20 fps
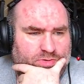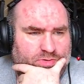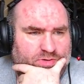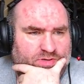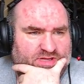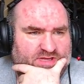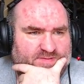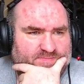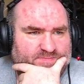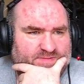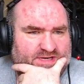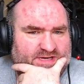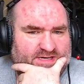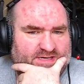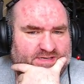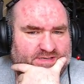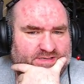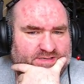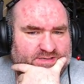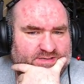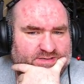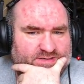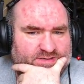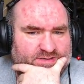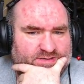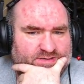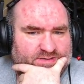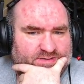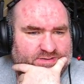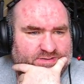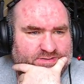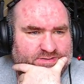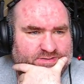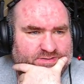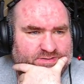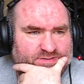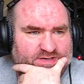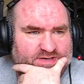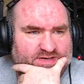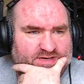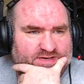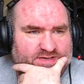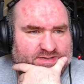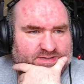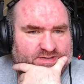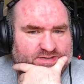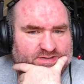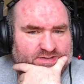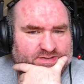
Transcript: Well, I'm there. Okay.